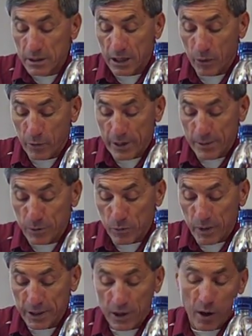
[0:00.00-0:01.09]
you know, we were able to
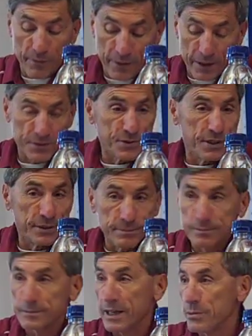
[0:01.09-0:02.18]
run the offense and
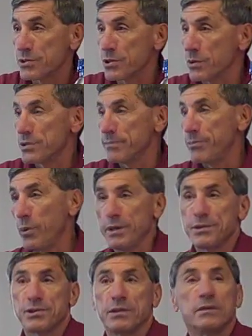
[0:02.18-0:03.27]
able to score some
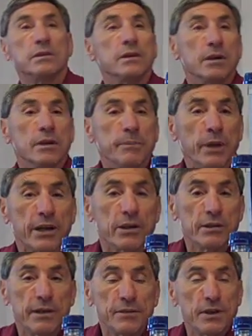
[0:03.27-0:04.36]
points and play
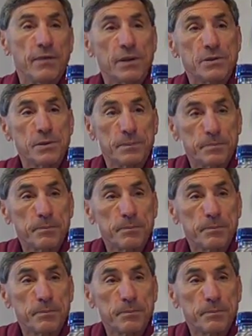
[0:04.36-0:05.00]
good enough defense.